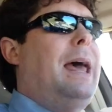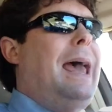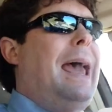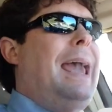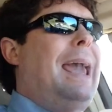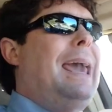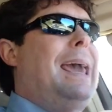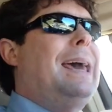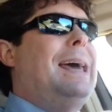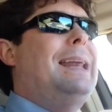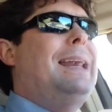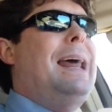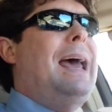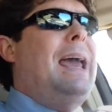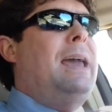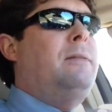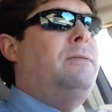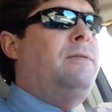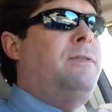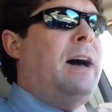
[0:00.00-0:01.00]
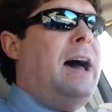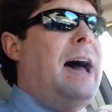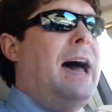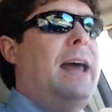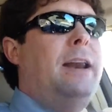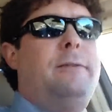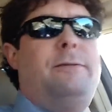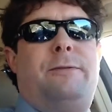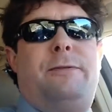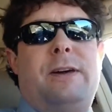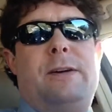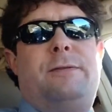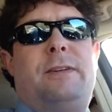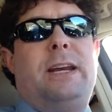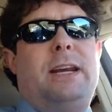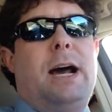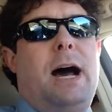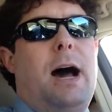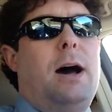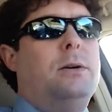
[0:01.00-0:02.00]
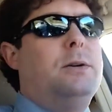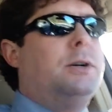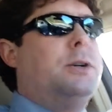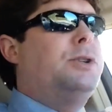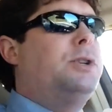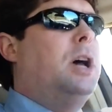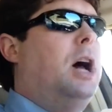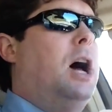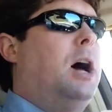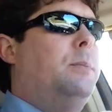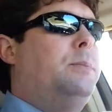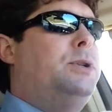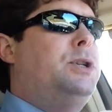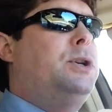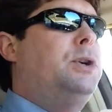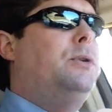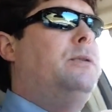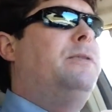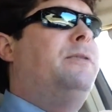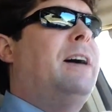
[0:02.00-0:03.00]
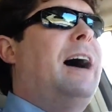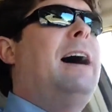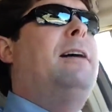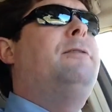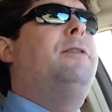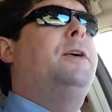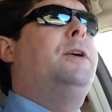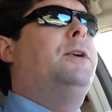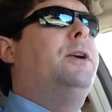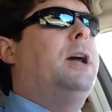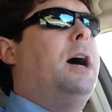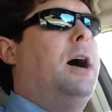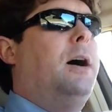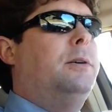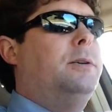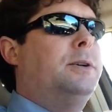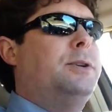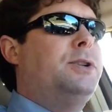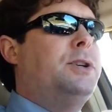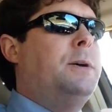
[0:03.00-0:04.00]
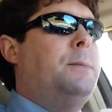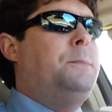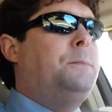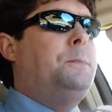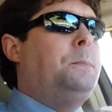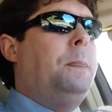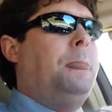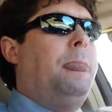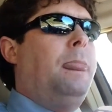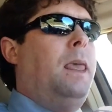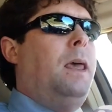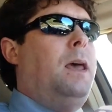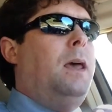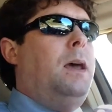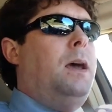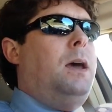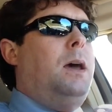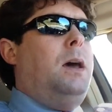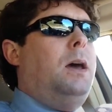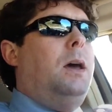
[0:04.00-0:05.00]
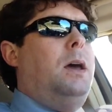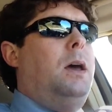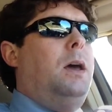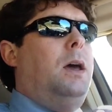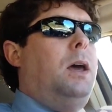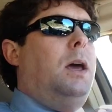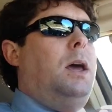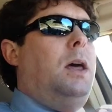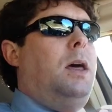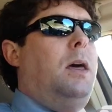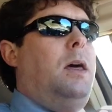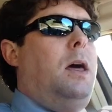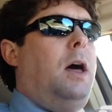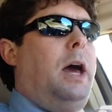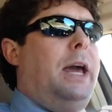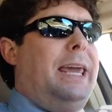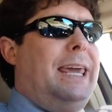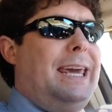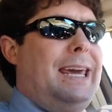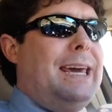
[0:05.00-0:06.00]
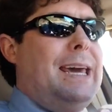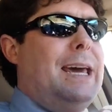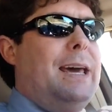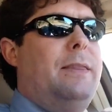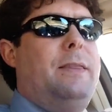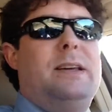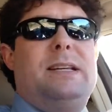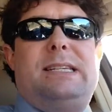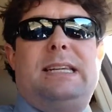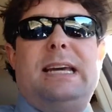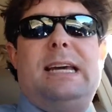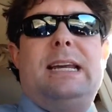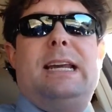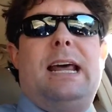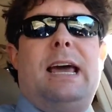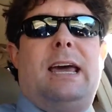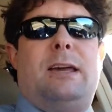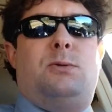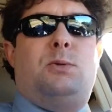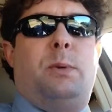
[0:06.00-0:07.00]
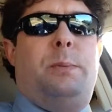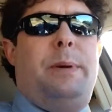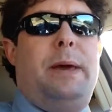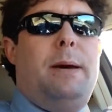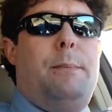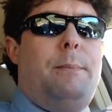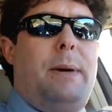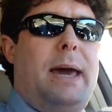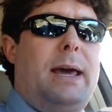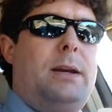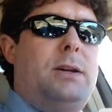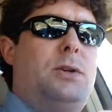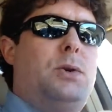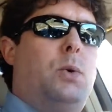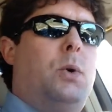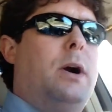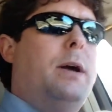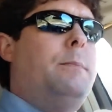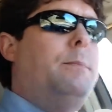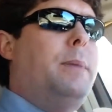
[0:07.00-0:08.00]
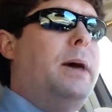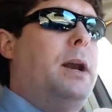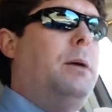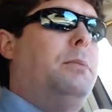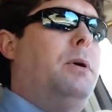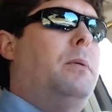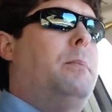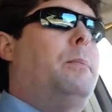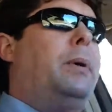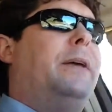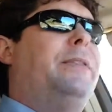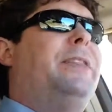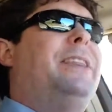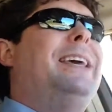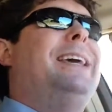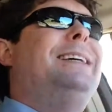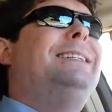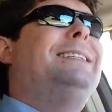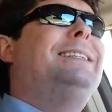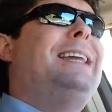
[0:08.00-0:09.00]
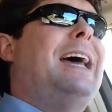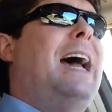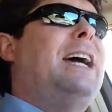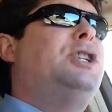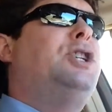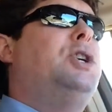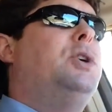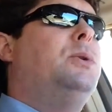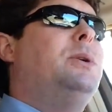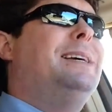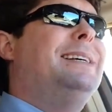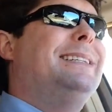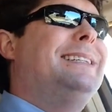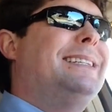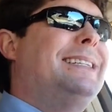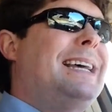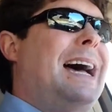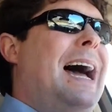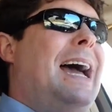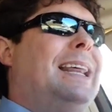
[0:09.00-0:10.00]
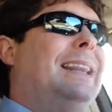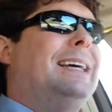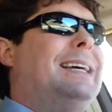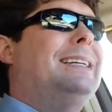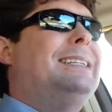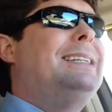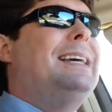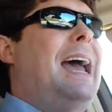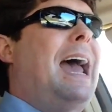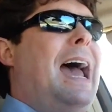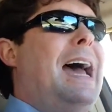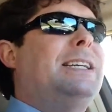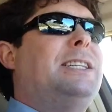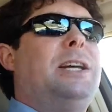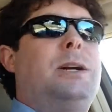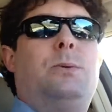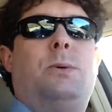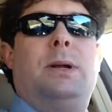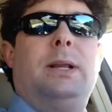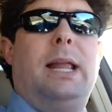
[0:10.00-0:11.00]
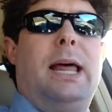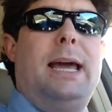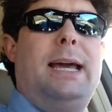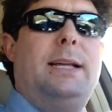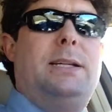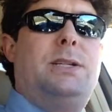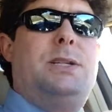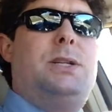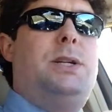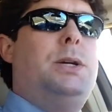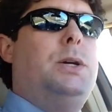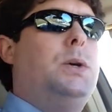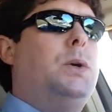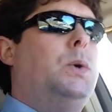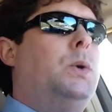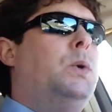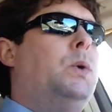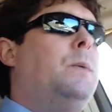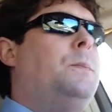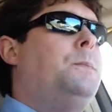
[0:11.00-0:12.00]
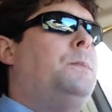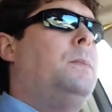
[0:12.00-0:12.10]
and a fine of $50 up to $500. Again, the 10 days would be a mandatory minimum, but the statute is silent as it relates to